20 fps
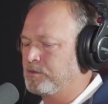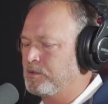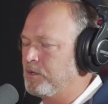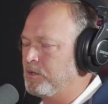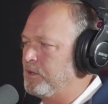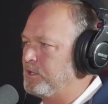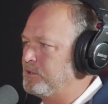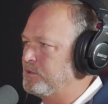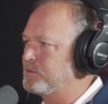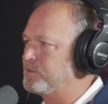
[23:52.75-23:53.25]

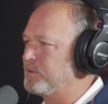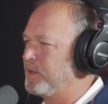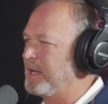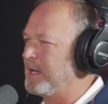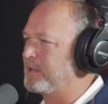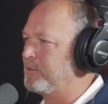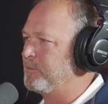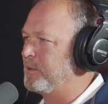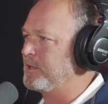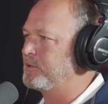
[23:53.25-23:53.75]
So I just
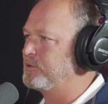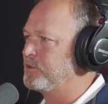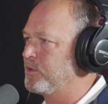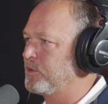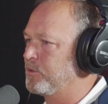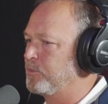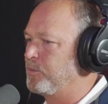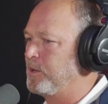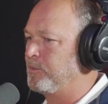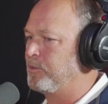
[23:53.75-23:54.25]
like to make
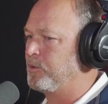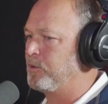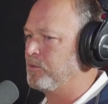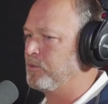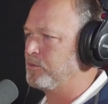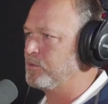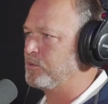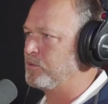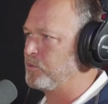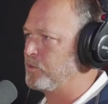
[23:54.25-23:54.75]
sure
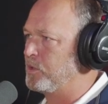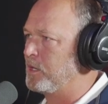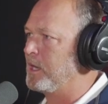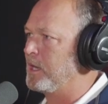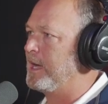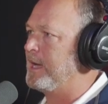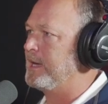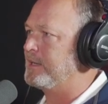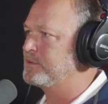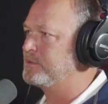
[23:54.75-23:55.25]
people
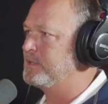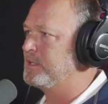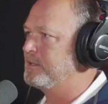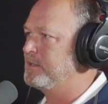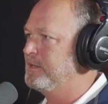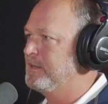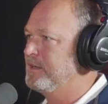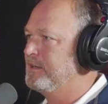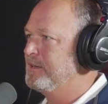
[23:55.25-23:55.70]
realize that